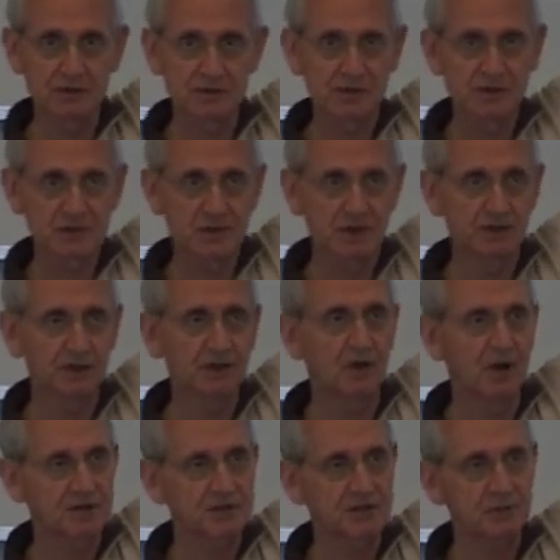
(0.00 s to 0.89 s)
These are the
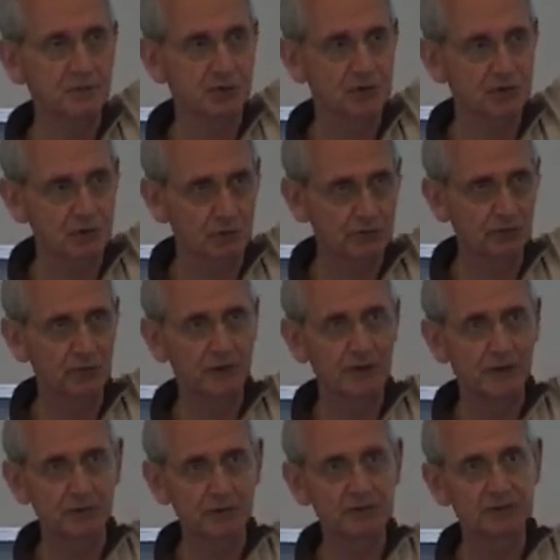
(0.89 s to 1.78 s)
customers of
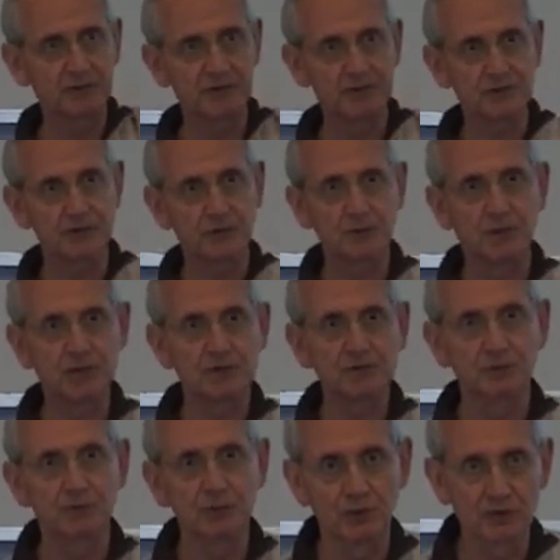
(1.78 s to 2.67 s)
whatever
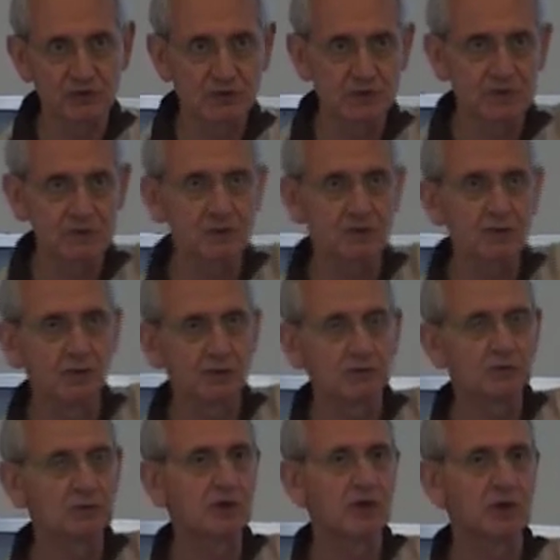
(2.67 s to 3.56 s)
transformation process is going
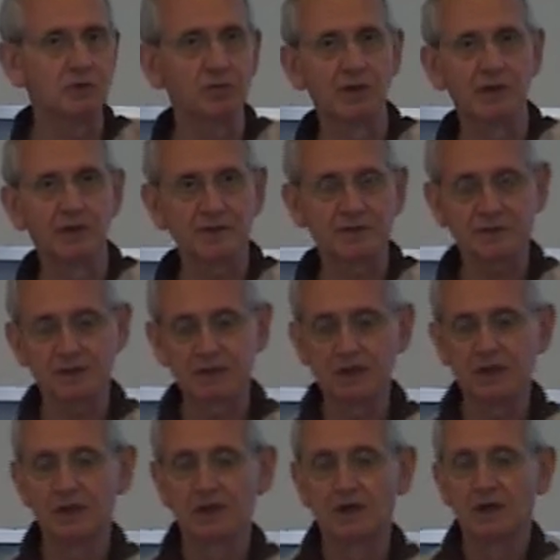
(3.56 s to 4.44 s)
to take place.
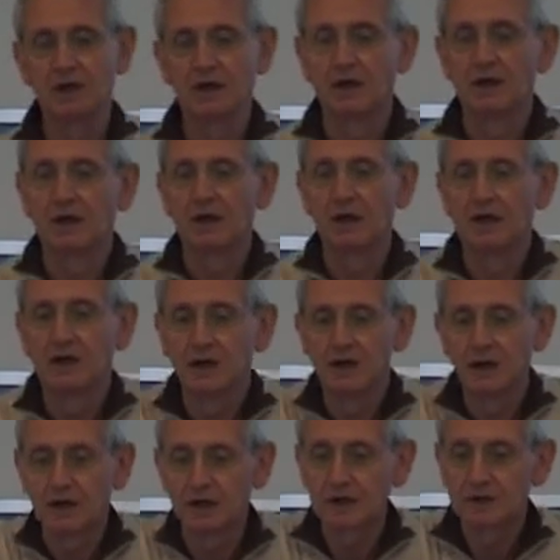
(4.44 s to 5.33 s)

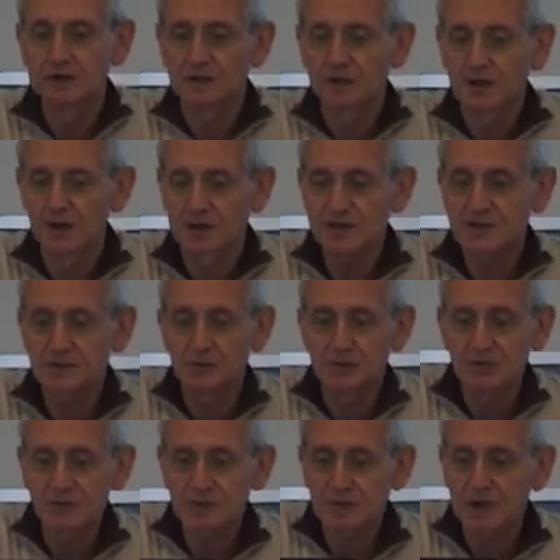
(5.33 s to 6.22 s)
The
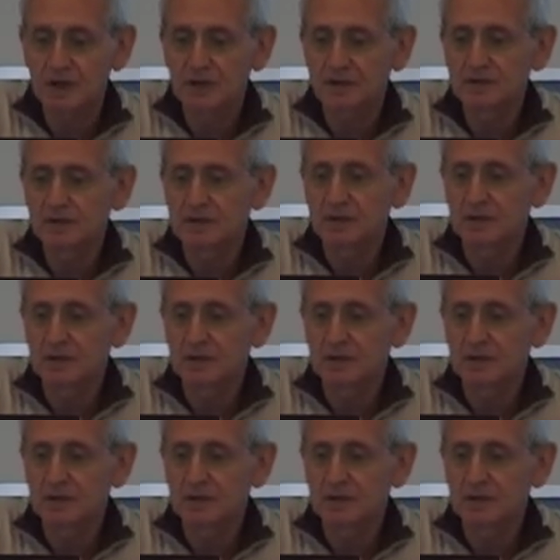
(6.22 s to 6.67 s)
customers and